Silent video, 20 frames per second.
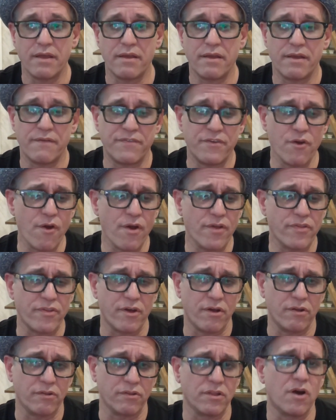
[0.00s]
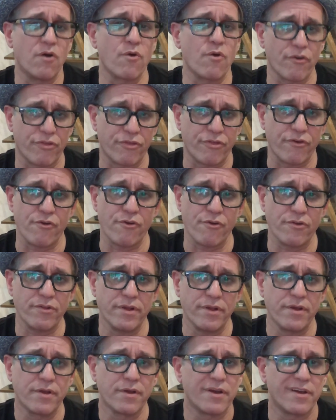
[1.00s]
If you're on the lower
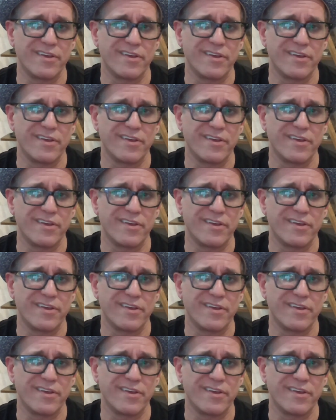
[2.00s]
third,